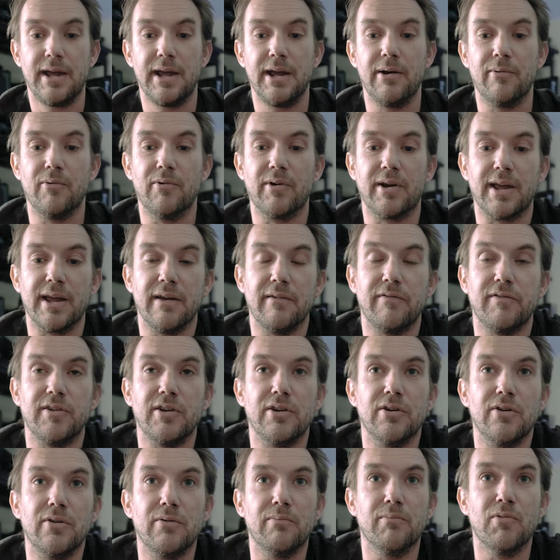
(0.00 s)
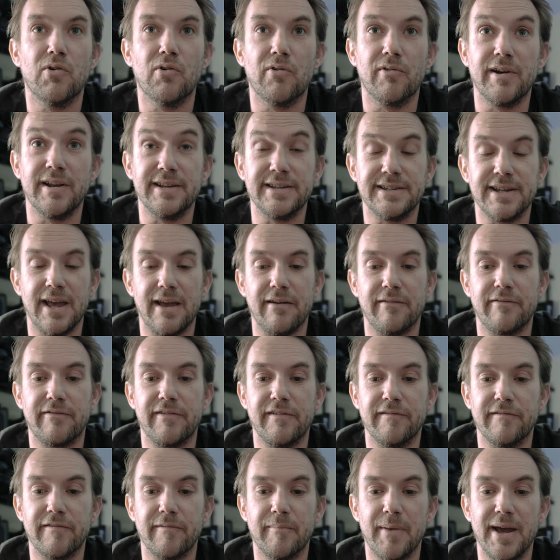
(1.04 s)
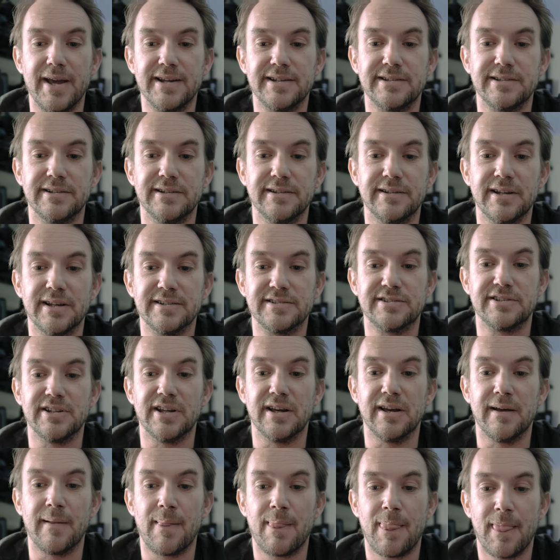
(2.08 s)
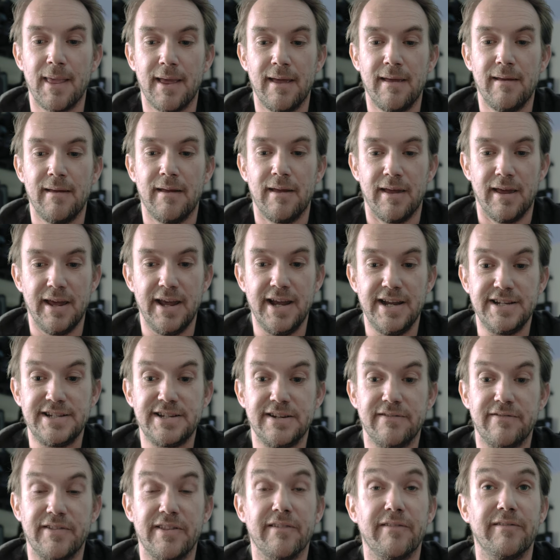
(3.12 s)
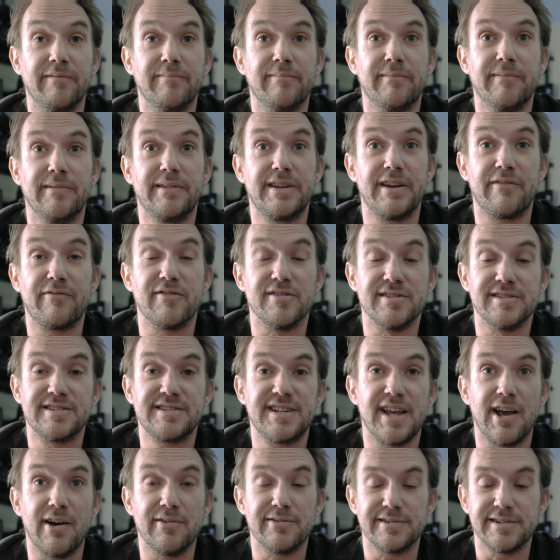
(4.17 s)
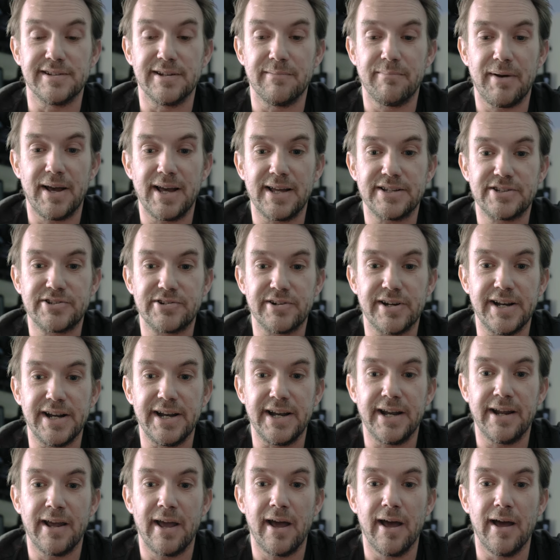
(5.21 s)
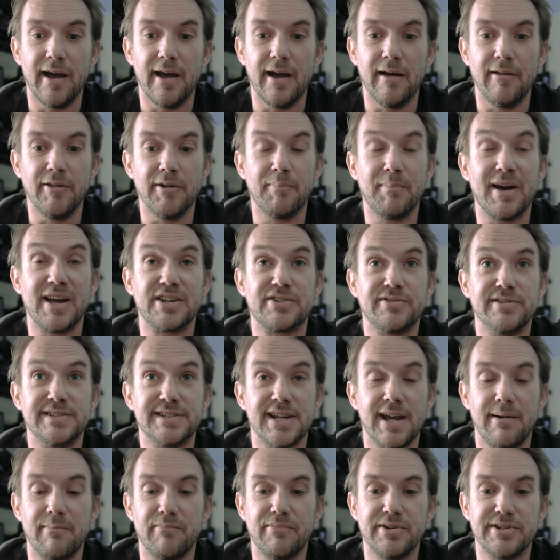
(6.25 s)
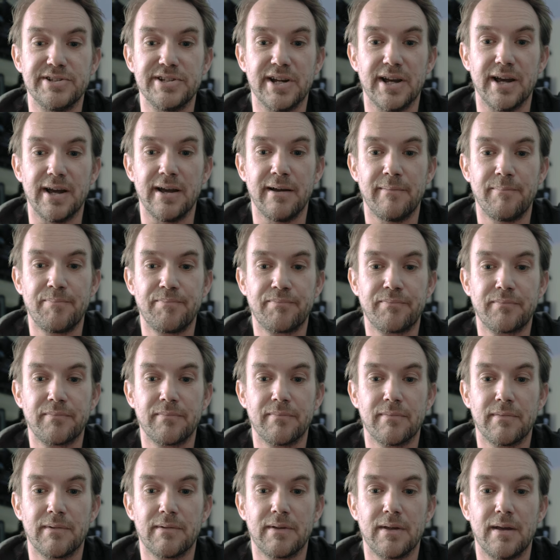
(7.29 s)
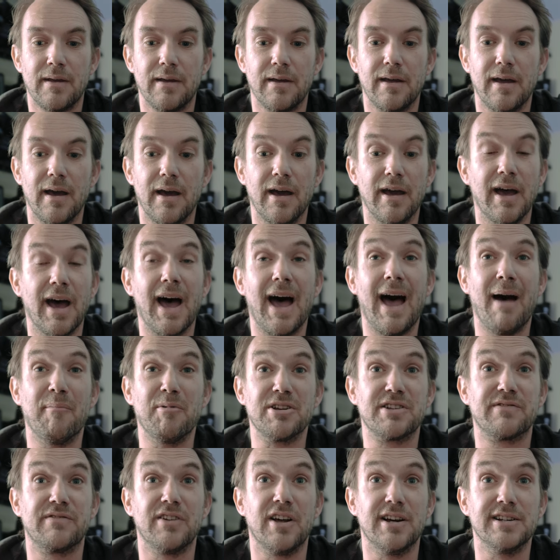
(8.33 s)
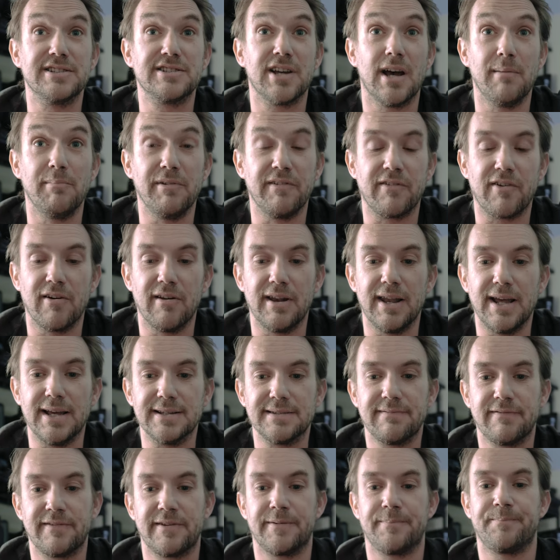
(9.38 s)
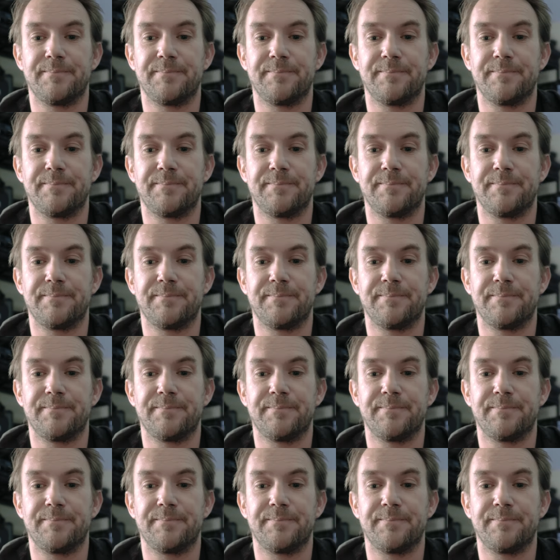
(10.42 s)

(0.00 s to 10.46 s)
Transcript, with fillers: it will give you more in-depth information as to each of the different cells in the battery, and the battery temperature, how much flight time you've got left,